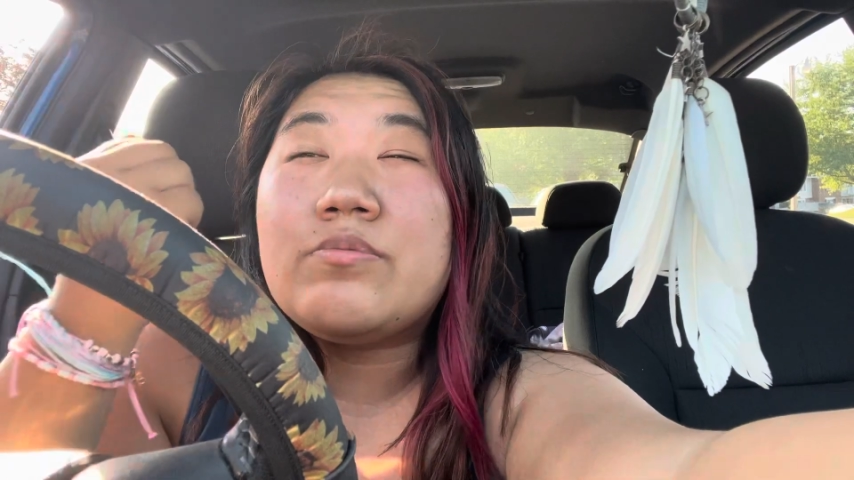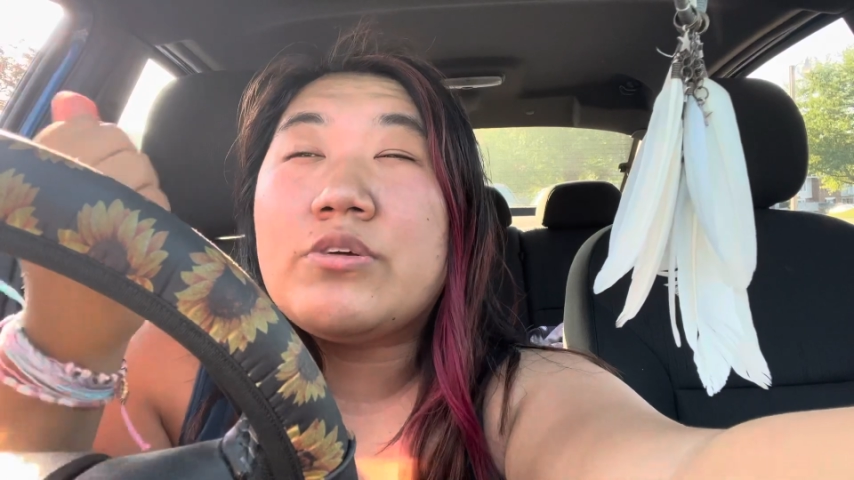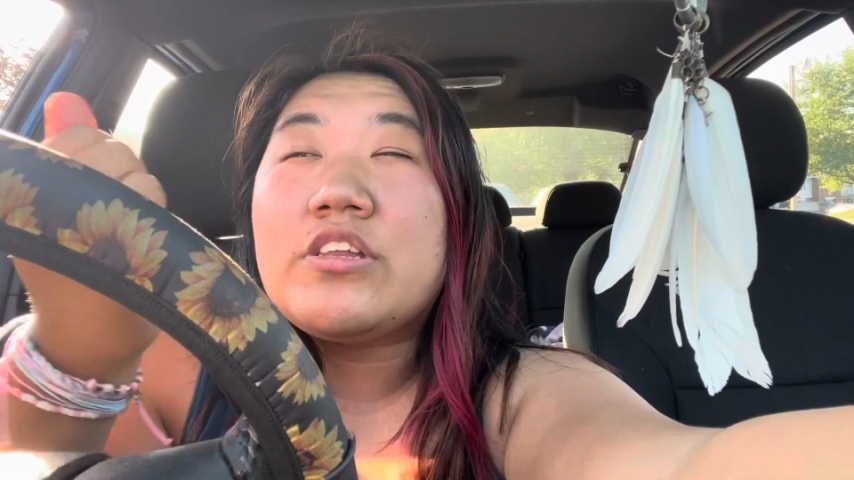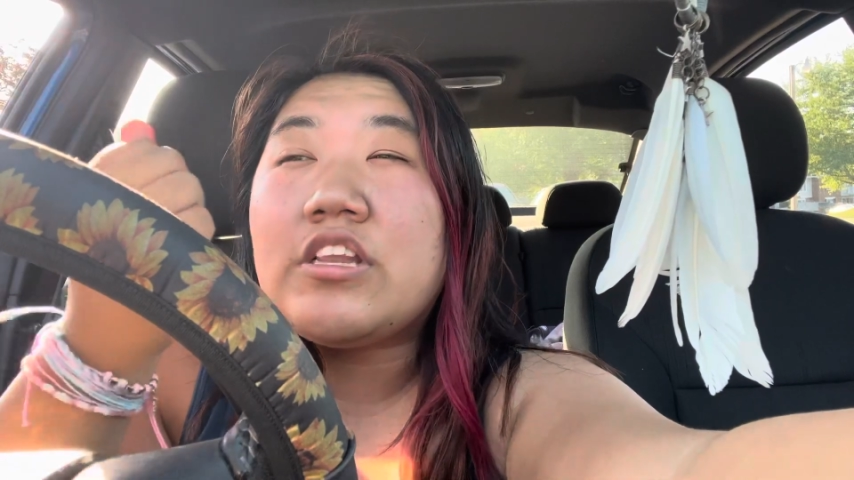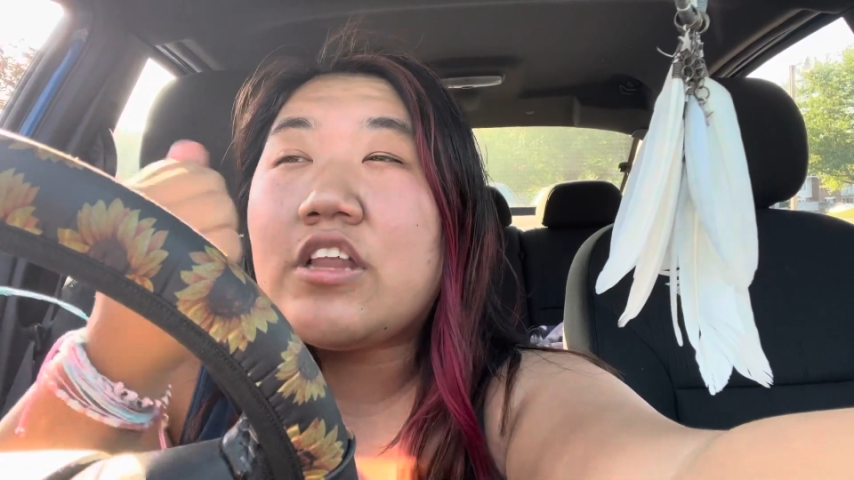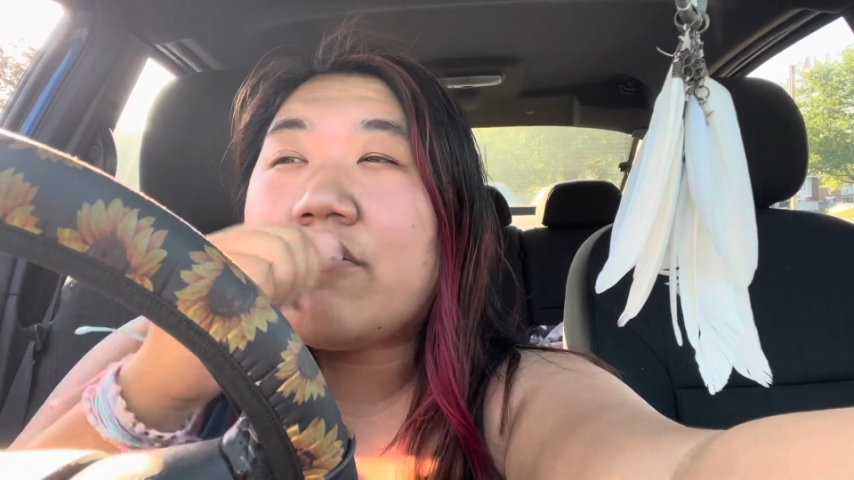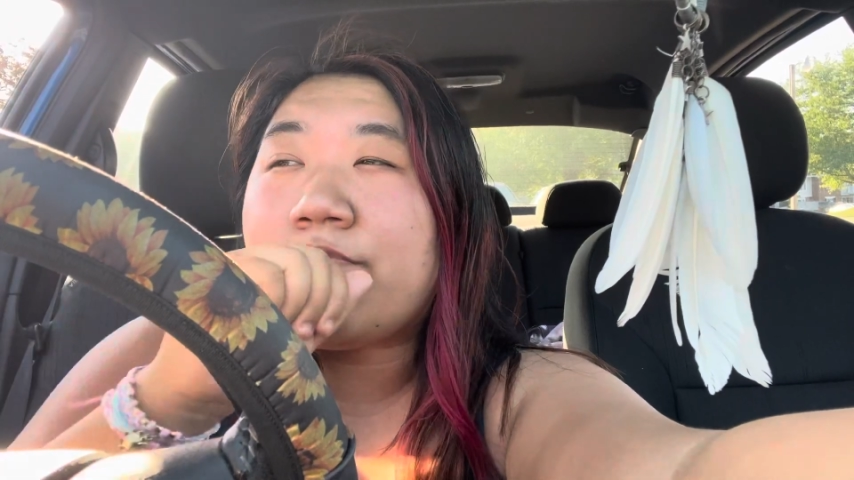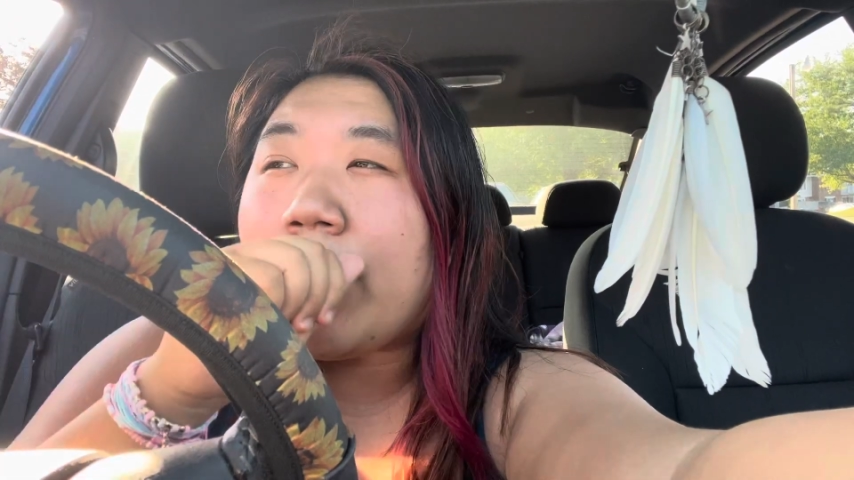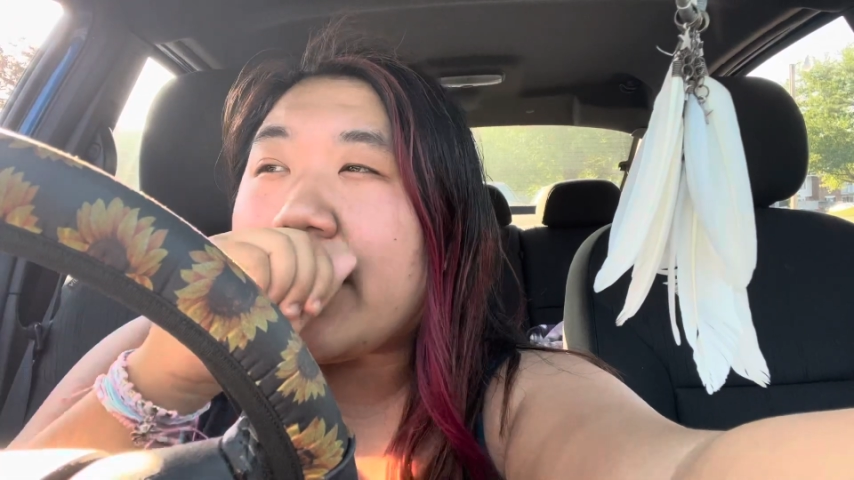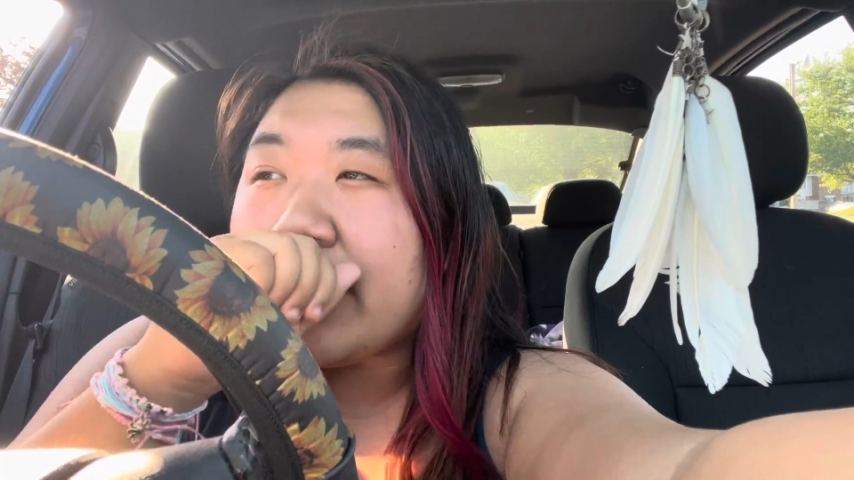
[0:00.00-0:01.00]
really
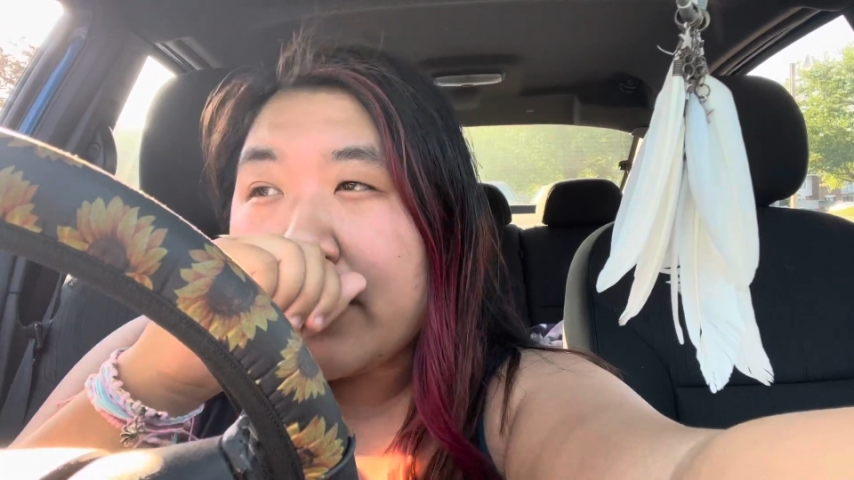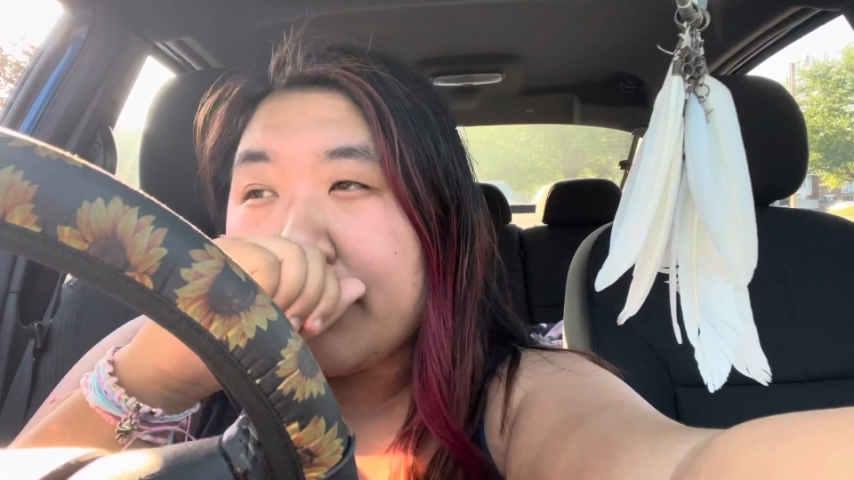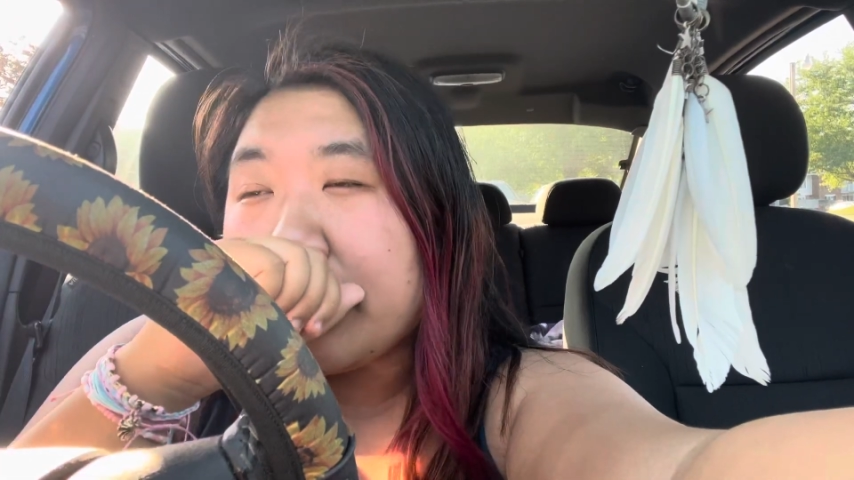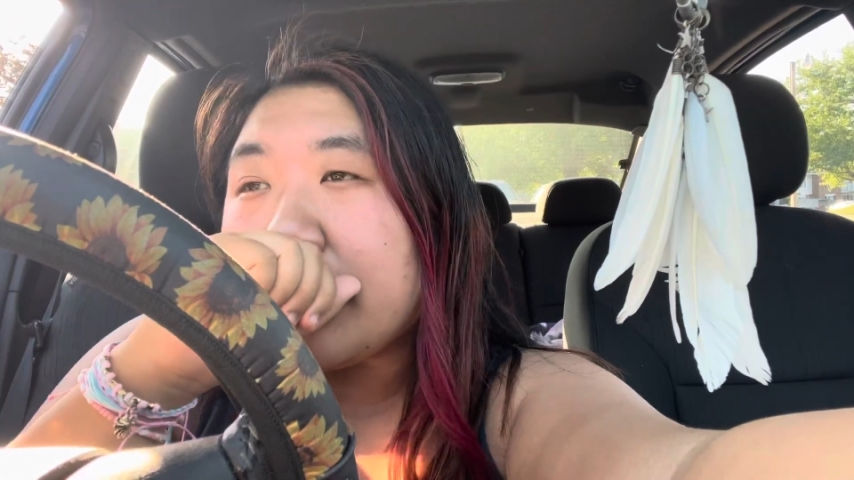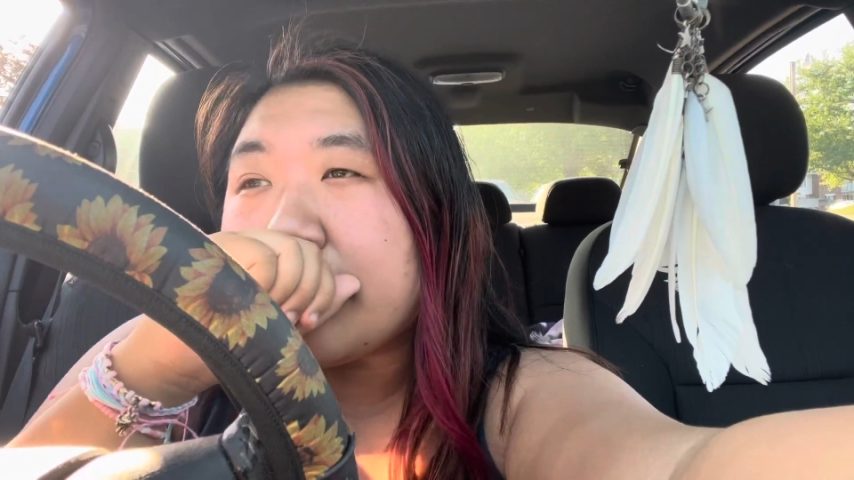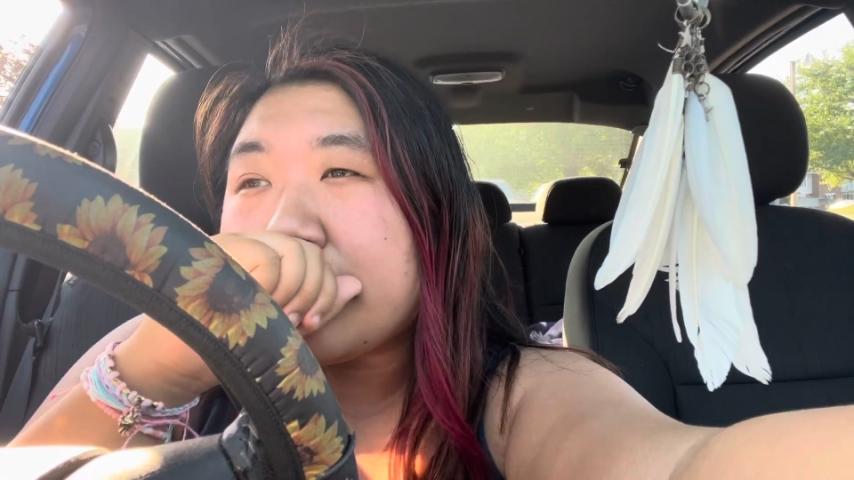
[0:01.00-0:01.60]
love pineapple,